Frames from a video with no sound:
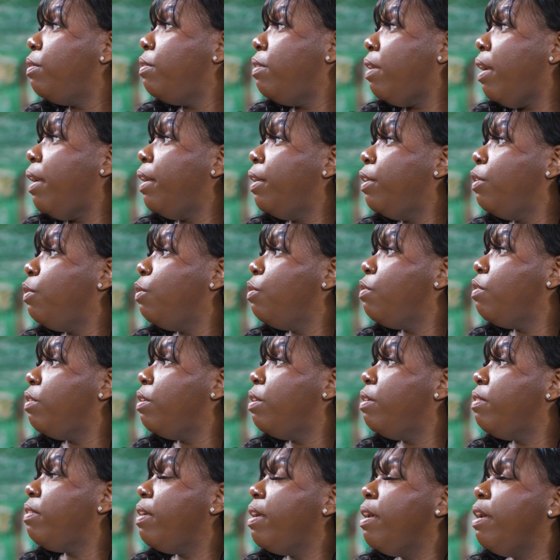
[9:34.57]

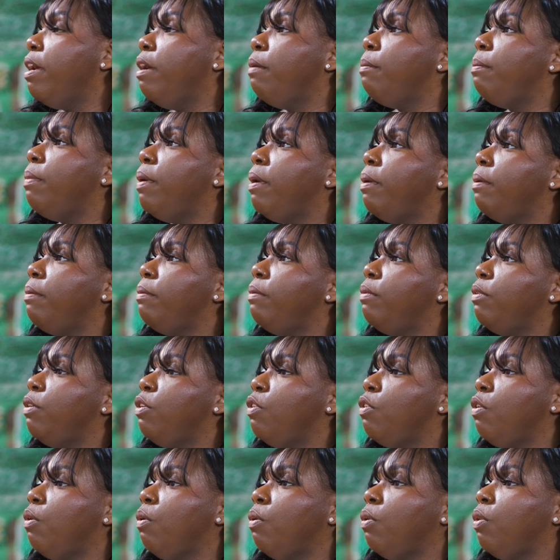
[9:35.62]
diagnosis. But a
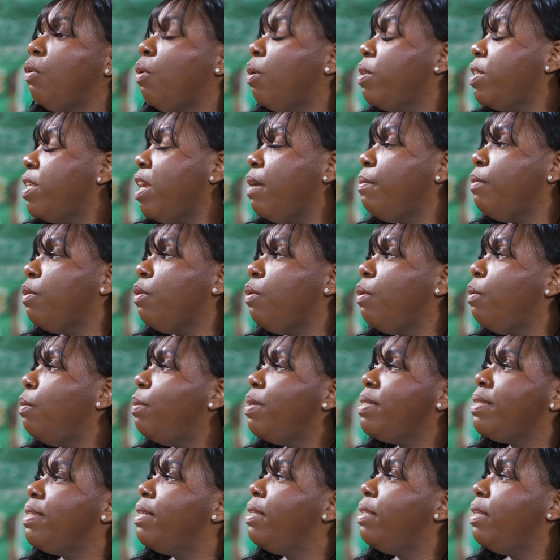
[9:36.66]
long time ago, it
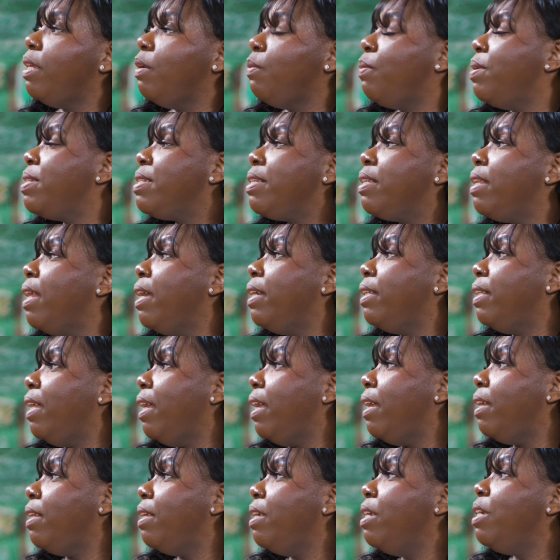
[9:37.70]
wasn't like
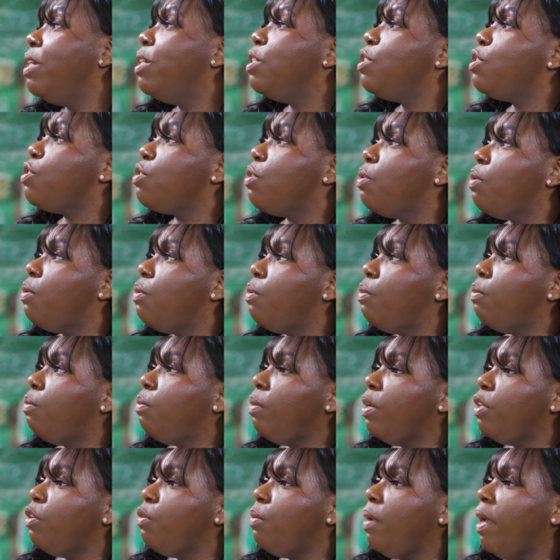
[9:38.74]
that. So
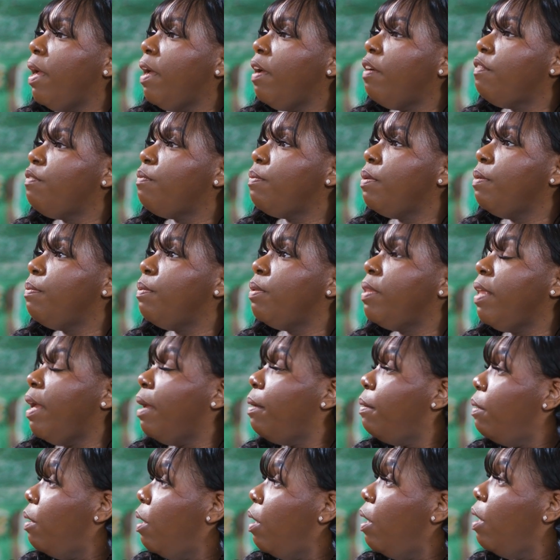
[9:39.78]
when you have people
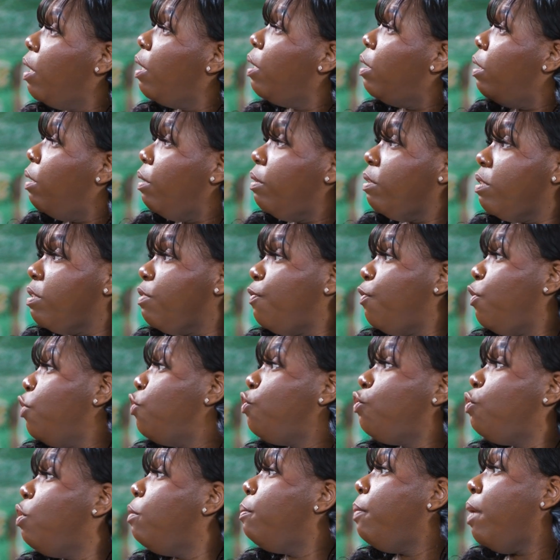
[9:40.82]
that for
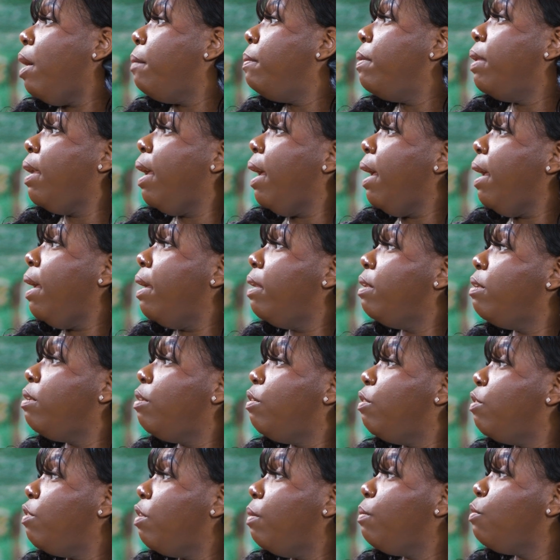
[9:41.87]
sure probably had
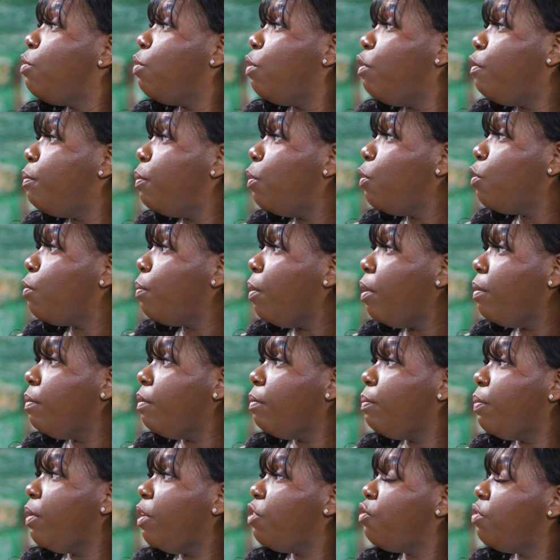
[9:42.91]
some sort of postpartum
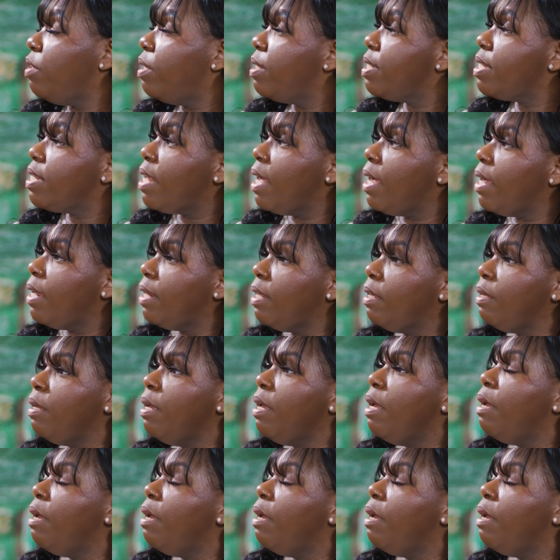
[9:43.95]
depression, anxiety,